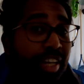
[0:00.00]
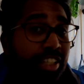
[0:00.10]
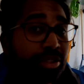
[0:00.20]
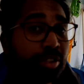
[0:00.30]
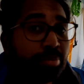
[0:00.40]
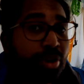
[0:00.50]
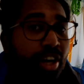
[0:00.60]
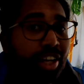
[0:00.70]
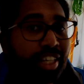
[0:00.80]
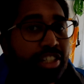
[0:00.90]
getting to the
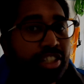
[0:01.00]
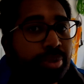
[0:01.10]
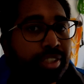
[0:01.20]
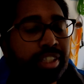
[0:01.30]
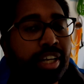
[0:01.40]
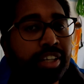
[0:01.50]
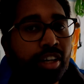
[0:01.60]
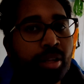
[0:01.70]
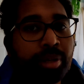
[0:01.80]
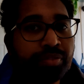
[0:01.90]
product, I just want to thank
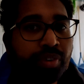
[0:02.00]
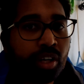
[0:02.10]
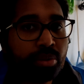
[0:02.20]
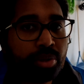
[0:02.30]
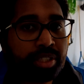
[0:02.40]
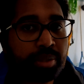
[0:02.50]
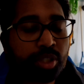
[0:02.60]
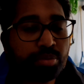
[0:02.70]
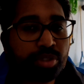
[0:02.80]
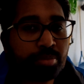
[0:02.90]
all my followers and
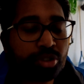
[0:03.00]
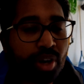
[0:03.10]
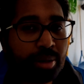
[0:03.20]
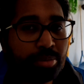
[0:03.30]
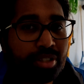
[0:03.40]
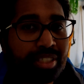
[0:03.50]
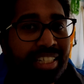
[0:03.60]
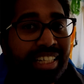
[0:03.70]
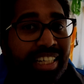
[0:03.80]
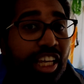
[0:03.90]
subscribers.
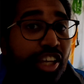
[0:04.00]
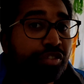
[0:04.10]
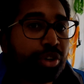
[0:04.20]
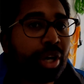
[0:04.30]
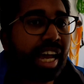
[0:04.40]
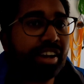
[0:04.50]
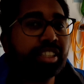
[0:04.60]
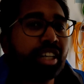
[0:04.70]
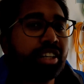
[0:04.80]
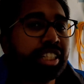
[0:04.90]
If you
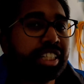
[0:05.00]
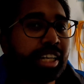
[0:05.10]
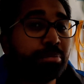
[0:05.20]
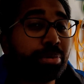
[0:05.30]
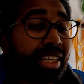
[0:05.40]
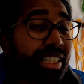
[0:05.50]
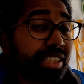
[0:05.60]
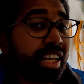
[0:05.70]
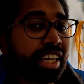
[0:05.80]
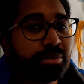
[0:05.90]
haven't done it yet,
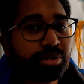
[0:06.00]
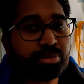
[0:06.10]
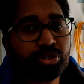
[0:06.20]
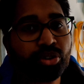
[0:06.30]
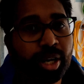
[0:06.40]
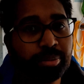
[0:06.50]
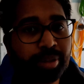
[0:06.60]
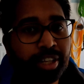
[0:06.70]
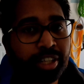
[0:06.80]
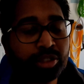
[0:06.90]
please like and
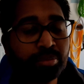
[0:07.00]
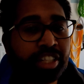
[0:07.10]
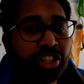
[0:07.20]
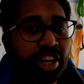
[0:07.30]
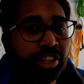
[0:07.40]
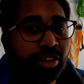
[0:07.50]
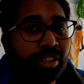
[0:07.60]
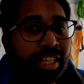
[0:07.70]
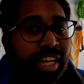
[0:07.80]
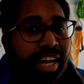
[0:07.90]
subscribe to my channel.
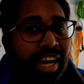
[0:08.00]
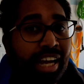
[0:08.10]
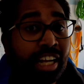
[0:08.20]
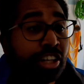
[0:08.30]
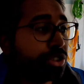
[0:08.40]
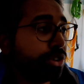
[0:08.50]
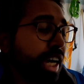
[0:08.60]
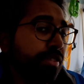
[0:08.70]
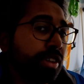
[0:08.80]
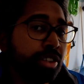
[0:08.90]
I also
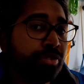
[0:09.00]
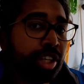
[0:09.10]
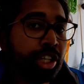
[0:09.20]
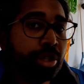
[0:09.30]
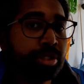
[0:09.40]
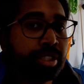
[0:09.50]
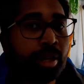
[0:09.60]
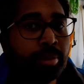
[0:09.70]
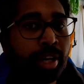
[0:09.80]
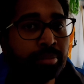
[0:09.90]
have other videos
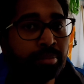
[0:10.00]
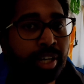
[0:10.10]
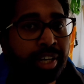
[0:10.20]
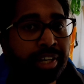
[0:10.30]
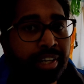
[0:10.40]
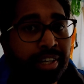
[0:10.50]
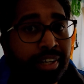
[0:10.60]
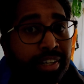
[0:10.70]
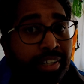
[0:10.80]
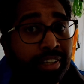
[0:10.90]
about
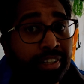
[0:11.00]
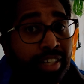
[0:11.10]
my